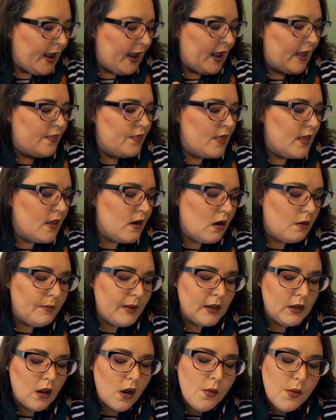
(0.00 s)
And then on
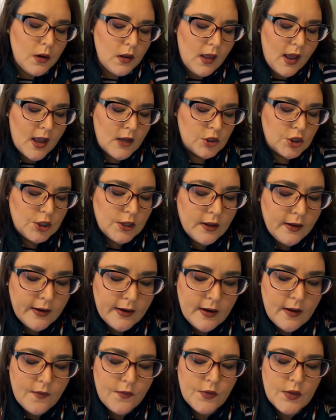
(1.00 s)
my lower lash
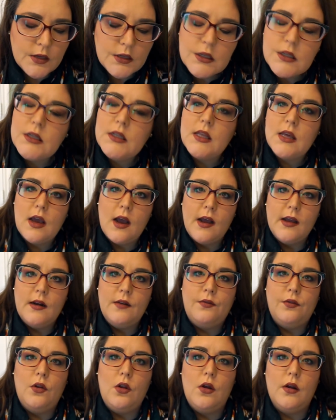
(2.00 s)
line, this is the kind
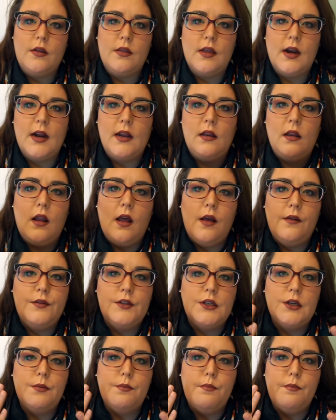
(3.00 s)
of look that I love to